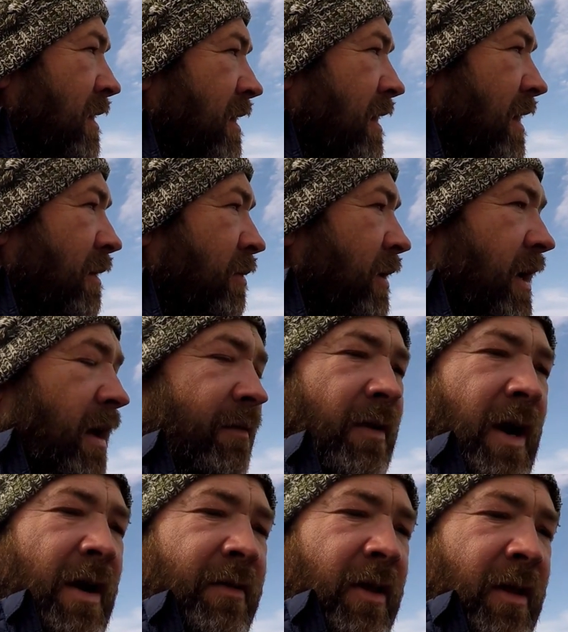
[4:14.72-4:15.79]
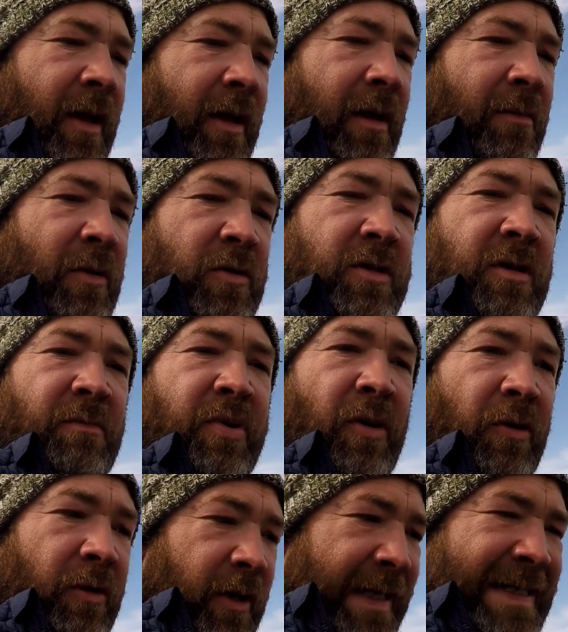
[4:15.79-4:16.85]
Yeah, we'll cover everything, and most
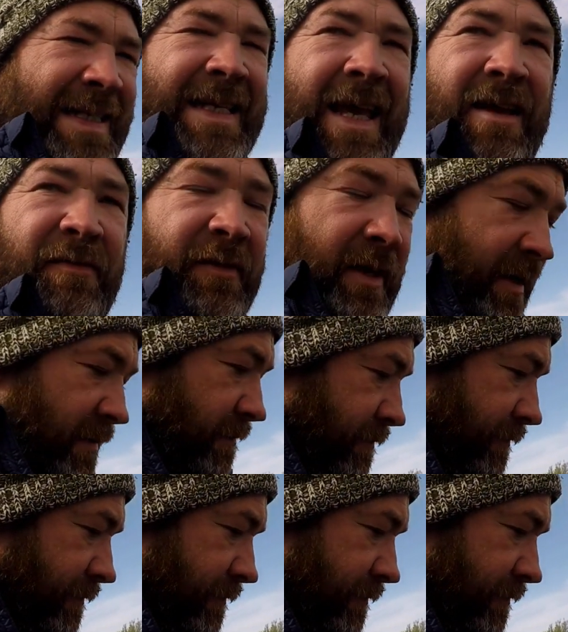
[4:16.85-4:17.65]
importantly, safety.